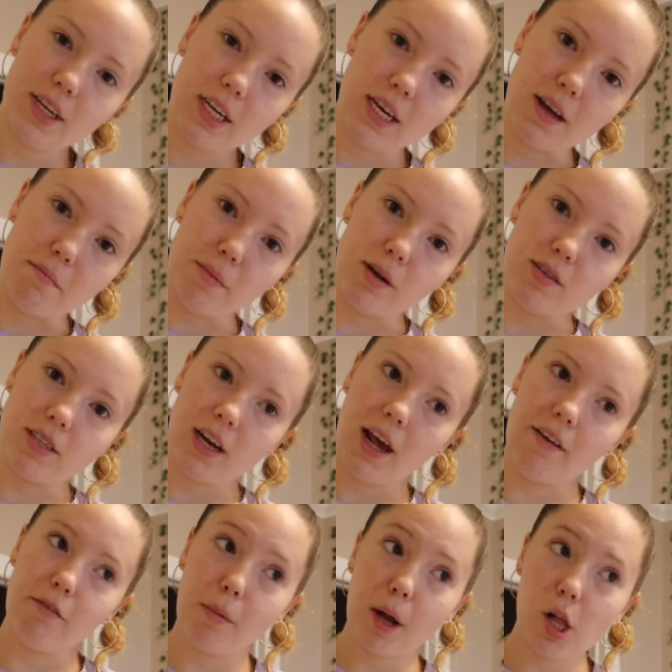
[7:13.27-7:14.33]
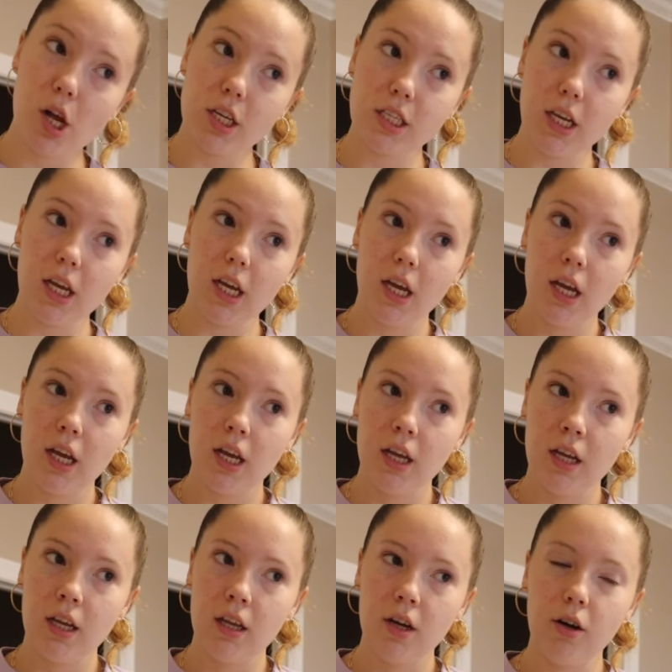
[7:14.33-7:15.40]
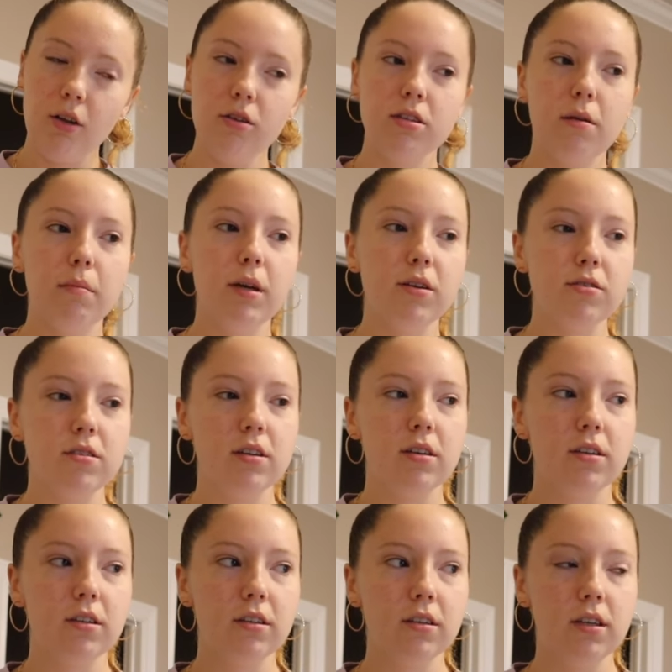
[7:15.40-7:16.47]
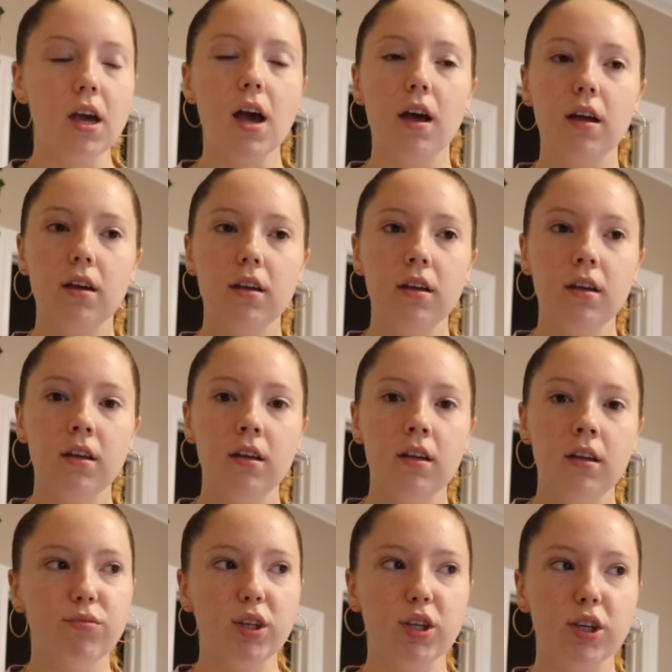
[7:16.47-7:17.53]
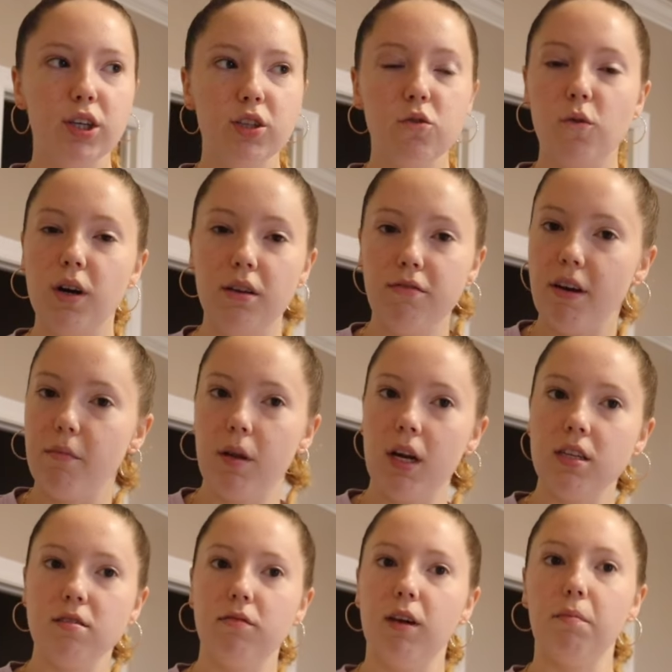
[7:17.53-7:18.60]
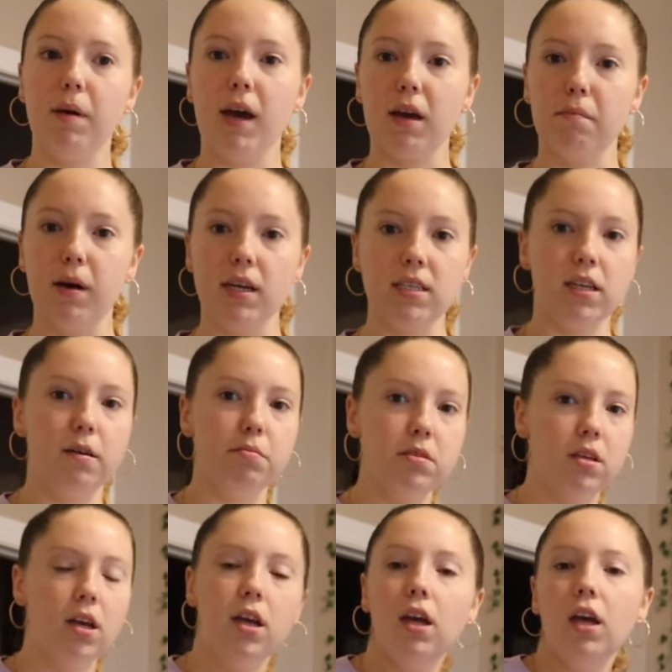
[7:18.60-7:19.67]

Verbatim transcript: dumbbells that I have in my closet. Are those dumbbells? Yeah, literally twenty-five minutes of like back and biceps.